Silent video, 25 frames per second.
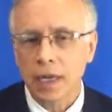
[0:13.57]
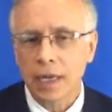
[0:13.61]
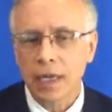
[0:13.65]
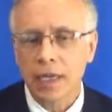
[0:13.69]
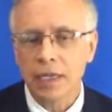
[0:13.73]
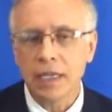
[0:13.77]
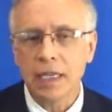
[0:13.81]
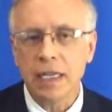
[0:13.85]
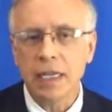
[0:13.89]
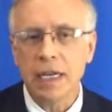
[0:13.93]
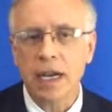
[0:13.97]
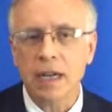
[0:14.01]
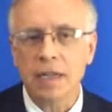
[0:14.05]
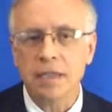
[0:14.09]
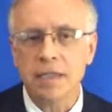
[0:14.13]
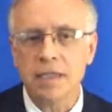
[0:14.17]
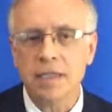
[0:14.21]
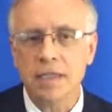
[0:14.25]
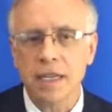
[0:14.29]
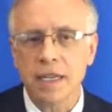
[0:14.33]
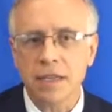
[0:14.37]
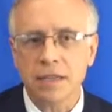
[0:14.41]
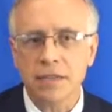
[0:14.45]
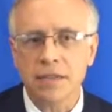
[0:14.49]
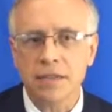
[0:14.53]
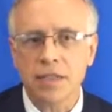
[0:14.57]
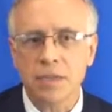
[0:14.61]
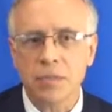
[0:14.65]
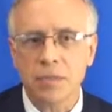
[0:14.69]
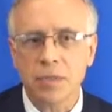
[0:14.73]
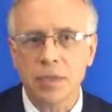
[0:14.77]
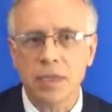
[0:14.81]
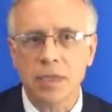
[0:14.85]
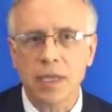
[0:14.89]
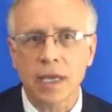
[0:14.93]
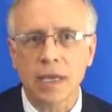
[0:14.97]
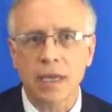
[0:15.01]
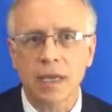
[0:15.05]
in the United States. To
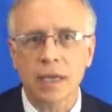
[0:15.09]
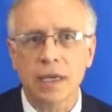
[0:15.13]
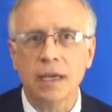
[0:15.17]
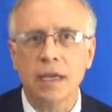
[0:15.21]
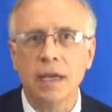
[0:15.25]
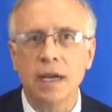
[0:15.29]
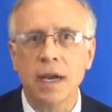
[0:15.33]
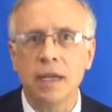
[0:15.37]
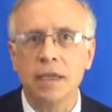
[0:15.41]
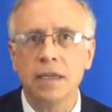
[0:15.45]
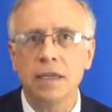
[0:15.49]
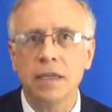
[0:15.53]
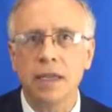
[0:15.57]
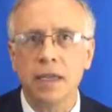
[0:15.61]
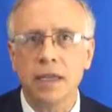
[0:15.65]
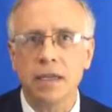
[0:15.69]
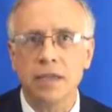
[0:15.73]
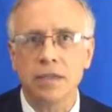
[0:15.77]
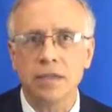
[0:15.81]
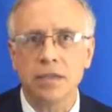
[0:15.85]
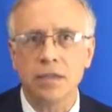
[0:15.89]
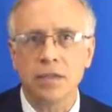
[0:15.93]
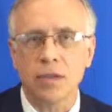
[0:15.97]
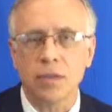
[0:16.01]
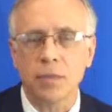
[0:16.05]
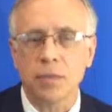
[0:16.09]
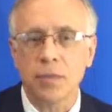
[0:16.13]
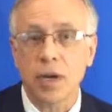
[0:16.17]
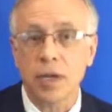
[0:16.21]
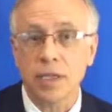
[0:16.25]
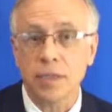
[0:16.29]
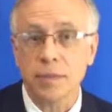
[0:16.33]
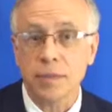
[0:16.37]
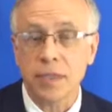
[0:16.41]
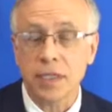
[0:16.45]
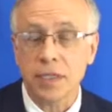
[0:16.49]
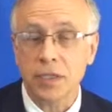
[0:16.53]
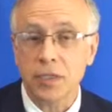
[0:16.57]
put that in context, there are
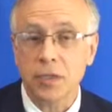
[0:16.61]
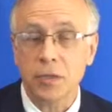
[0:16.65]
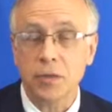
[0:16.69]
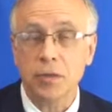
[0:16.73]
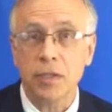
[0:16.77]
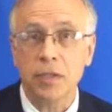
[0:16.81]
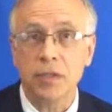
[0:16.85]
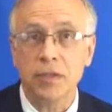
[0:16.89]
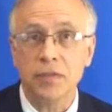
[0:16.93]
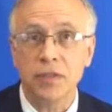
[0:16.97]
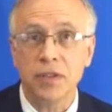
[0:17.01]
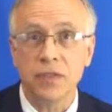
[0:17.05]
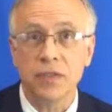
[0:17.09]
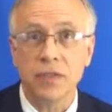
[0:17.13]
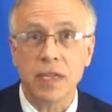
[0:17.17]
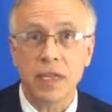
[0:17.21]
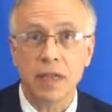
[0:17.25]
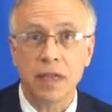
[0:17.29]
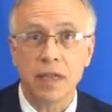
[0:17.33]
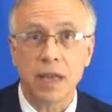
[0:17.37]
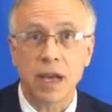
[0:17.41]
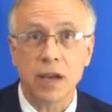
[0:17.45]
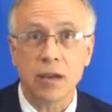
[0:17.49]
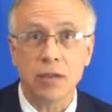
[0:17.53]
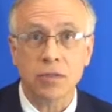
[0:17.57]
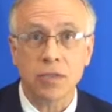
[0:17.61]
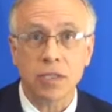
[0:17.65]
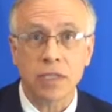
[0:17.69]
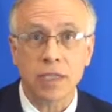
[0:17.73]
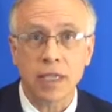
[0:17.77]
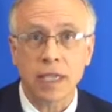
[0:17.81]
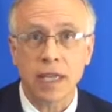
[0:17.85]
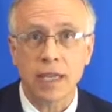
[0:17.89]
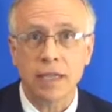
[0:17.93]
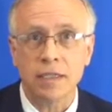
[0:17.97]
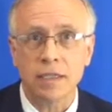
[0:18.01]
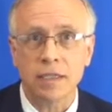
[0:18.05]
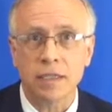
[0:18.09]
approximately
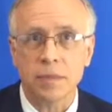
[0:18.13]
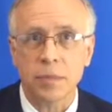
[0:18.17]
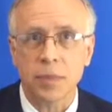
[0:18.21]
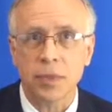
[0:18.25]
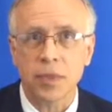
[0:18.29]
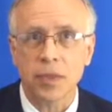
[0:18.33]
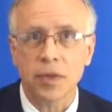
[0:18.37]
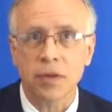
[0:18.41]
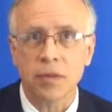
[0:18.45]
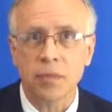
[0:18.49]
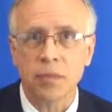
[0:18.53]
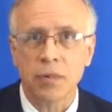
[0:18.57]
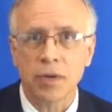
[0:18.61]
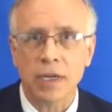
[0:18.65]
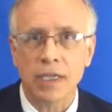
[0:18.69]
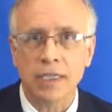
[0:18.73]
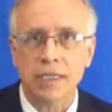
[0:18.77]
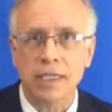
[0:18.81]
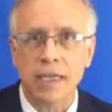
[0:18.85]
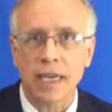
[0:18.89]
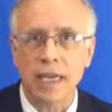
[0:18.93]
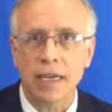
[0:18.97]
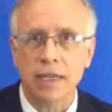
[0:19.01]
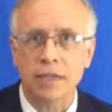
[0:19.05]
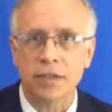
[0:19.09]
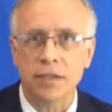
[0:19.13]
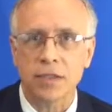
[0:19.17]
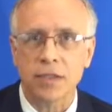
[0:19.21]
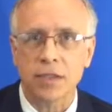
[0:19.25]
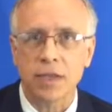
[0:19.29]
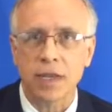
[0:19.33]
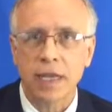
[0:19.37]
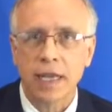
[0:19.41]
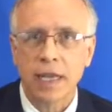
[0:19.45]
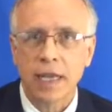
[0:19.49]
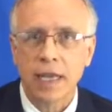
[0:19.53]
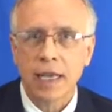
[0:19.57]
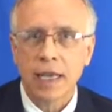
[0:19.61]
250,000 cases per year of breast
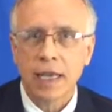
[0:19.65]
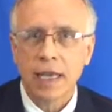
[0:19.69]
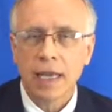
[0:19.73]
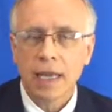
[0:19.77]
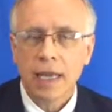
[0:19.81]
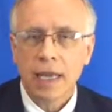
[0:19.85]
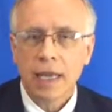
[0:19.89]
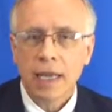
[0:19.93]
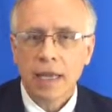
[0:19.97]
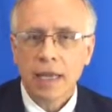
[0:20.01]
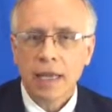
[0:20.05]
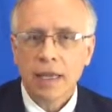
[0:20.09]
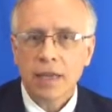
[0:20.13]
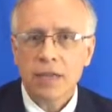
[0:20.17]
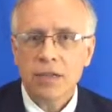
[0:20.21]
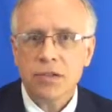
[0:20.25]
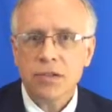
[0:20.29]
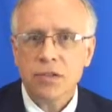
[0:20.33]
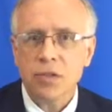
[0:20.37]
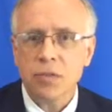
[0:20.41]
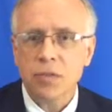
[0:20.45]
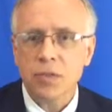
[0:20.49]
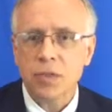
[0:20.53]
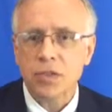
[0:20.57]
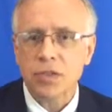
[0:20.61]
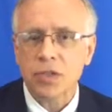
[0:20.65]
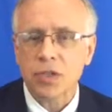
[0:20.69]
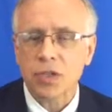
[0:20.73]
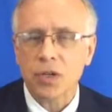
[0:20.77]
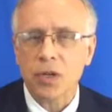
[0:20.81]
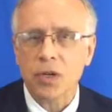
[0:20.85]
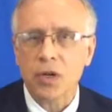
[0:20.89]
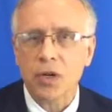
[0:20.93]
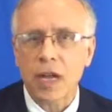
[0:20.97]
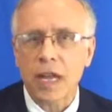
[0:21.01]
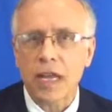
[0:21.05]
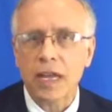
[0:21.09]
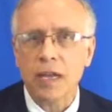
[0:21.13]
cancer. These tumors
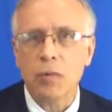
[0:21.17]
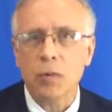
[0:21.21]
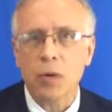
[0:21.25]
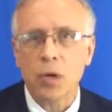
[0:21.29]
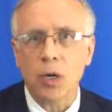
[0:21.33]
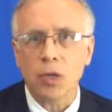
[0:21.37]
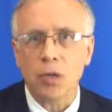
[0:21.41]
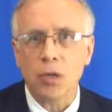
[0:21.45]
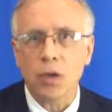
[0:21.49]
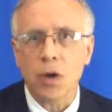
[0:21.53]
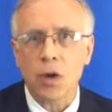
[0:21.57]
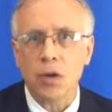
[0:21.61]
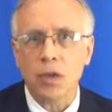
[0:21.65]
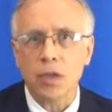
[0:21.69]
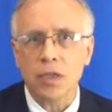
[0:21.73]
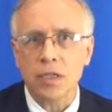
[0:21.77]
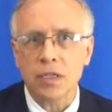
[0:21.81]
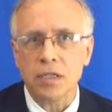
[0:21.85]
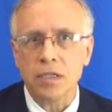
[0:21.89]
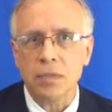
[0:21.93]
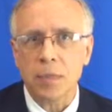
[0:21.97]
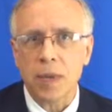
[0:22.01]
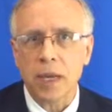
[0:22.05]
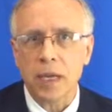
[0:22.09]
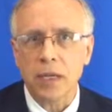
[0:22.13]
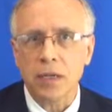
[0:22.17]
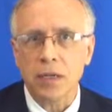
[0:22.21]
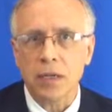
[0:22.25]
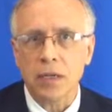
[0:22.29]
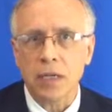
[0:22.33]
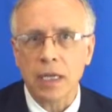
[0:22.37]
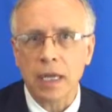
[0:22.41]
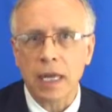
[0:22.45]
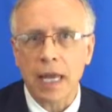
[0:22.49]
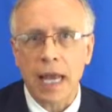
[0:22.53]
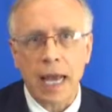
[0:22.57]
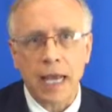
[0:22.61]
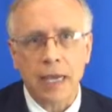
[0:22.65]
occur anywhere along the
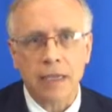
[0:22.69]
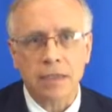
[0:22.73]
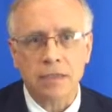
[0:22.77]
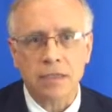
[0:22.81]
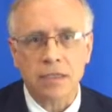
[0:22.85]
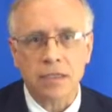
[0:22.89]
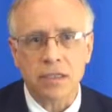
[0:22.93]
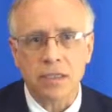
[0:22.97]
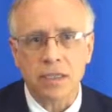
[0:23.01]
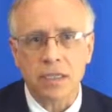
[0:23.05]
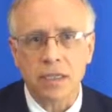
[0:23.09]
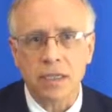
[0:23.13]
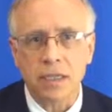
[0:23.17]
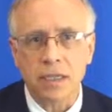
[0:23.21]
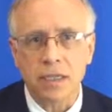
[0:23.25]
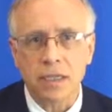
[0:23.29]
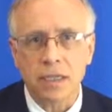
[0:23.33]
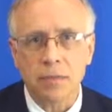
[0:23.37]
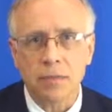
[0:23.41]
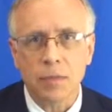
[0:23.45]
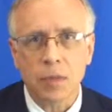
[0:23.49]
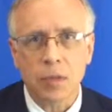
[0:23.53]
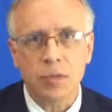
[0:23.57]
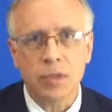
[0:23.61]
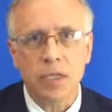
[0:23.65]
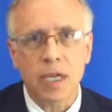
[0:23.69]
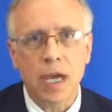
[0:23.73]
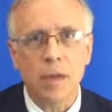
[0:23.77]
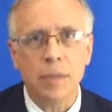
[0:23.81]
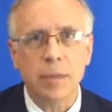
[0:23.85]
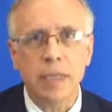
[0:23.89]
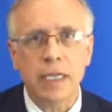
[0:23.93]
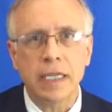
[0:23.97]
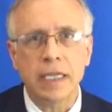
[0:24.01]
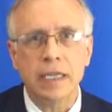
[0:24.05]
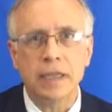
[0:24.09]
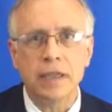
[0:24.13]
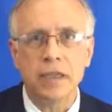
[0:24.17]
spinal axis, most
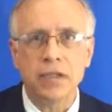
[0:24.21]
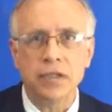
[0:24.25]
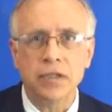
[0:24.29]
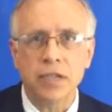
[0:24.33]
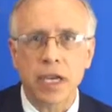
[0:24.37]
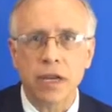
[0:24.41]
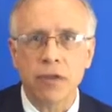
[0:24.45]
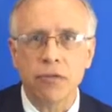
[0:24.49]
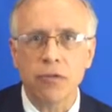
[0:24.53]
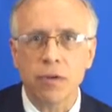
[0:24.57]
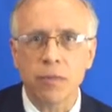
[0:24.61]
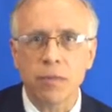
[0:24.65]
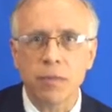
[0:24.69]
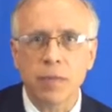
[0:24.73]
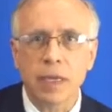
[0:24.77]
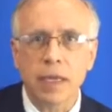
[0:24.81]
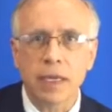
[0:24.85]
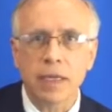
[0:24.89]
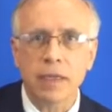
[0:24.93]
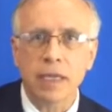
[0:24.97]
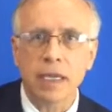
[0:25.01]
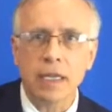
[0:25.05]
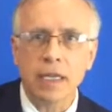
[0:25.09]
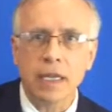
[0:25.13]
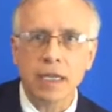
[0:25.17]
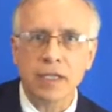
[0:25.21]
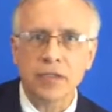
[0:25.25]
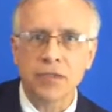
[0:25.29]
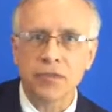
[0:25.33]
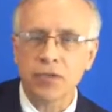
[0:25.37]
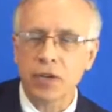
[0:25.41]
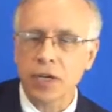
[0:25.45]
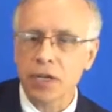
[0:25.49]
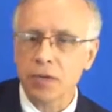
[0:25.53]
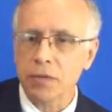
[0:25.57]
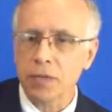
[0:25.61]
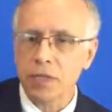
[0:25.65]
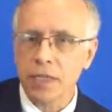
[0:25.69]
commonly in the sacrum, and then less
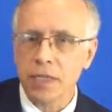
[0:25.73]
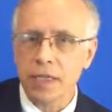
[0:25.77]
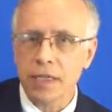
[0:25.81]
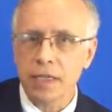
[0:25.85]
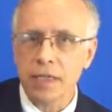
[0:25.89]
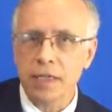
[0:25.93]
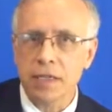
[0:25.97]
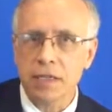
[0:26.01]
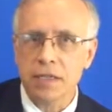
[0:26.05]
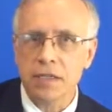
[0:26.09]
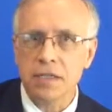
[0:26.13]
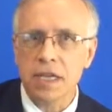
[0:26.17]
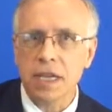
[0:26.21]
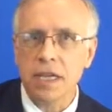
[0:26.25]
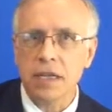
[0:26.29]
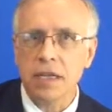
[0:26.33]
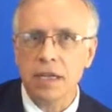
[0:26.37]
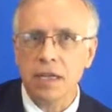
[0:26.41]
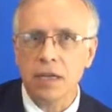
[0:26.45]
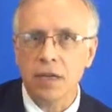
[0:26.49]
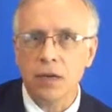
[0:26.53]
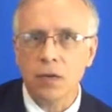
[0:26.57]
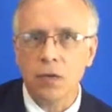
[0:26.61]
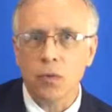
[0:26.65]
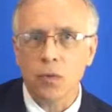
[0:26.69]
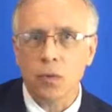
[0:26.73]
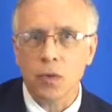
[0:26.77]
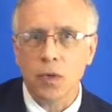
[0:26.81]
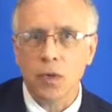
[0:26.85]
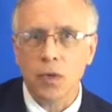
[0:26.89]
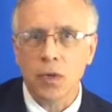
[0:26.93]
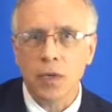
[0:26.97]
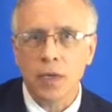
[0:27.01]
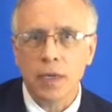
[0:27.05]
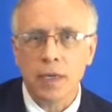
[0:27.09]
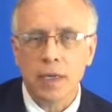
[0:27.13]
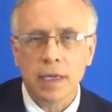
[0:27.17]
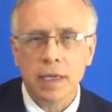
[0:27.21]
frequently in descending
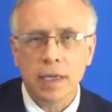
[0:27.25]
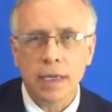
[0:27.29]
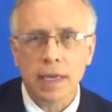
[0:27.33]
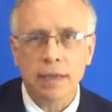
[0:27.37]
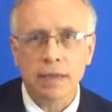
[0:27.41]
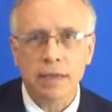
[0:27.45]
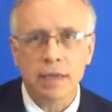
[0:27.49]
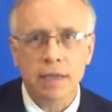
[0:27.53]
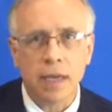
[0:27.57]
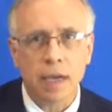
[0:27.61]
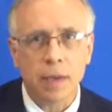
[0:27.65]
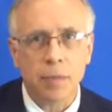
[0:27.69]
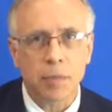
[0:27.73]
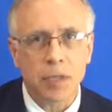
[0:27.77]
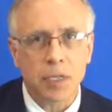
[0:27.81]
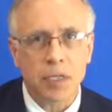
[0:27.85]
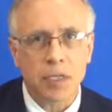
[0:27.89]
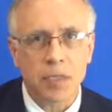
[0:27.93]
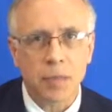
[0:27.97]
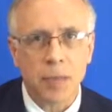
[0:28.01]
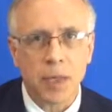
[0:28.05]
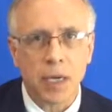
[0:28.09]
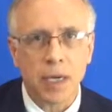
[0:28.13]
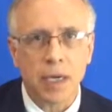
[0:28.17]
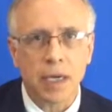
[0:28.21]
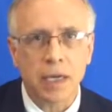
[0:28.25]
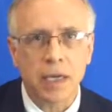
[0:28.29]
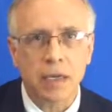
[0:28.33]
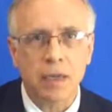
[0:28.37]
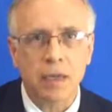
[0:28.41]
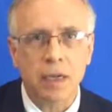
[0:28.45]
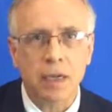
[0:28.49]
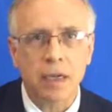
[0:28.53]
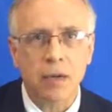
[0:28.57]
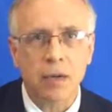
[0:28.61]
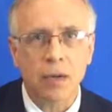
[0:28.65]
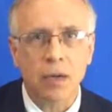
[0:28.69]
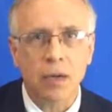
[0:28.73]
order at the top of the spine